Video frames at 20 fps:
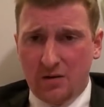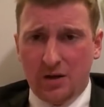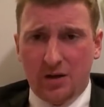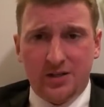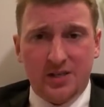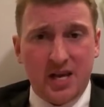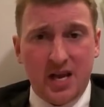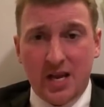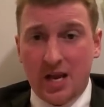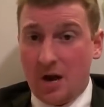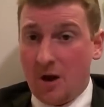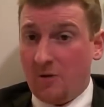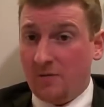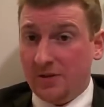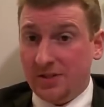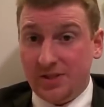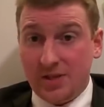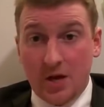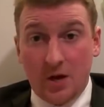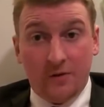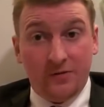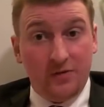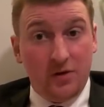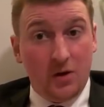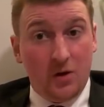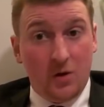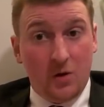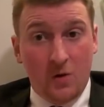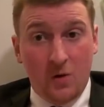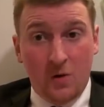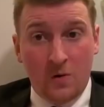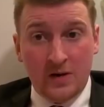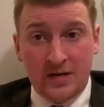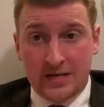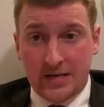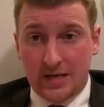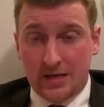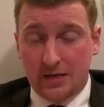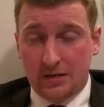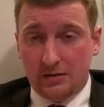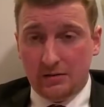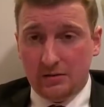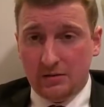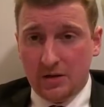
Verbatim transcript: It'll take care of itself. No, it didn't.